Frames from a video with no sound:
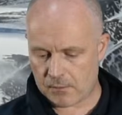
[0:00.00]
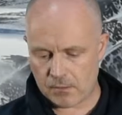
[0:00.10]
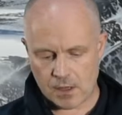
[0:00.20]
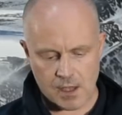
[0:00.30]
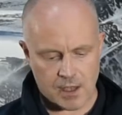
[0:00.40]

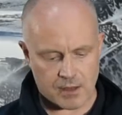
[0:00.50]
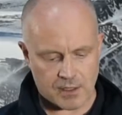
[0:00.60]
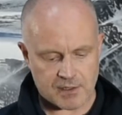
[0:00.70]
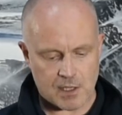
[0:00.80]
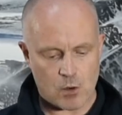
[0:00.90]
Yeah, and
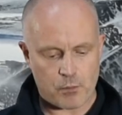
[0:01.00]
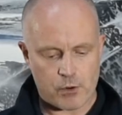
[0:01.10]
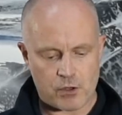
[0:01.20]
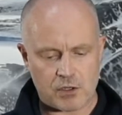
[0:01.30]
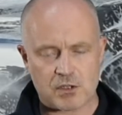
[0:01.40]
that's our
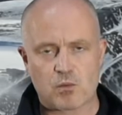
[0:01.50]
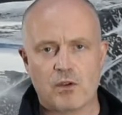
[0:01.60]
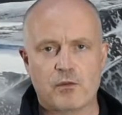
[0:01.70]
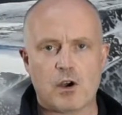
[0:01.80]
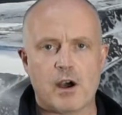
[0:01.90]
products.
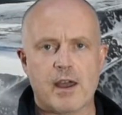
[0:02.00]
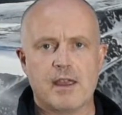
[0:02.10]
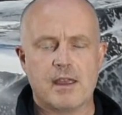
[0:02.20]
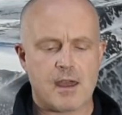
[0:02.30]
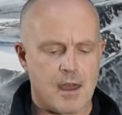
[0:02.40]
We've got
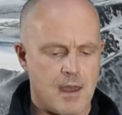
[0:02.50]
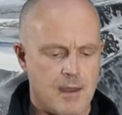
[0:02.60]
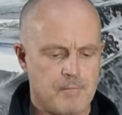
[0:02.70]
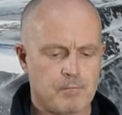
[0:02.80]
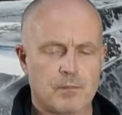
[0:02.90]

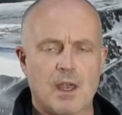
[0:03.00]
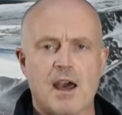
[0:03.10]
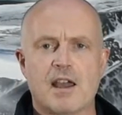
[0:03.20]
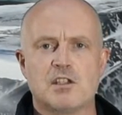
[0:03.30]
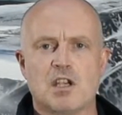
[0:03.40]
a
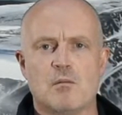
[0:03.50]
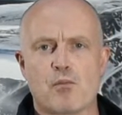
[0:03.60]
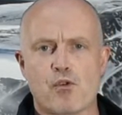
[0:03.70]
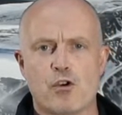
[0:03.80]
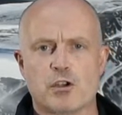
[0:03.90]
hygiene
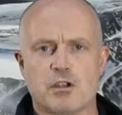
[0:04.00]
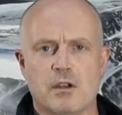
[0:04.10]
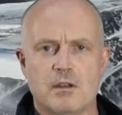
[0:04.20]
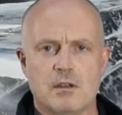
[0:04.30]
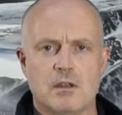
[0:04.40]

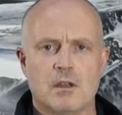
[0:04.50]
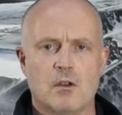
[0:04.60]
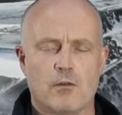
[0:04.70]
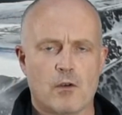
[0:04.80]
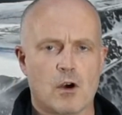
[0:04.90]
brochure
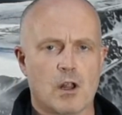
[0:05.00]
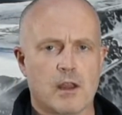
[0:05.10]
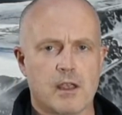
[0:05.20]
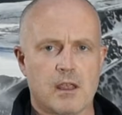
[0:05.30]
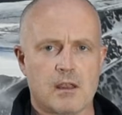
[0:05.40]
for all
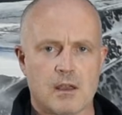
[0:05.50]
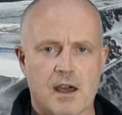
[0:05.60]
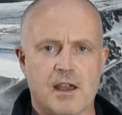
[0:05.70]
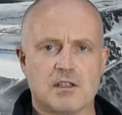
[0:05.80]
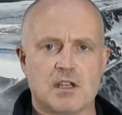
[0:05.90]
the
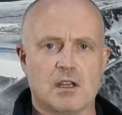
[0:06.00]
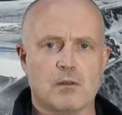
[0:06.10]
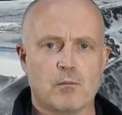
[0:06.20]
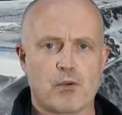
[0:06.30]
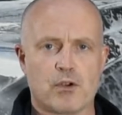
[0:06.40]

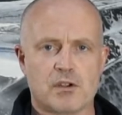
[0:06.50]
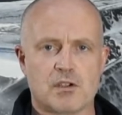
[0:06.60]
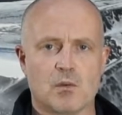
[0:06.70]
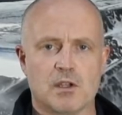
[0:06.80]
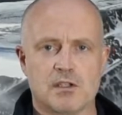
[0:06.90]
hygiene products
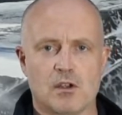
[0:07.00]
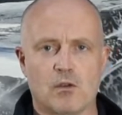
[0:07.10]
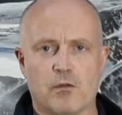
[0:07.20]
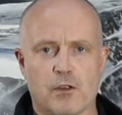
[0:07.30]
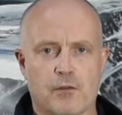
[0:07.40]
that we
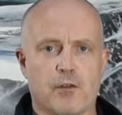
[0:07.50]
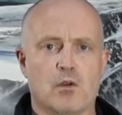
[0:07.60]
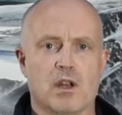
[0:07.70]
do for the food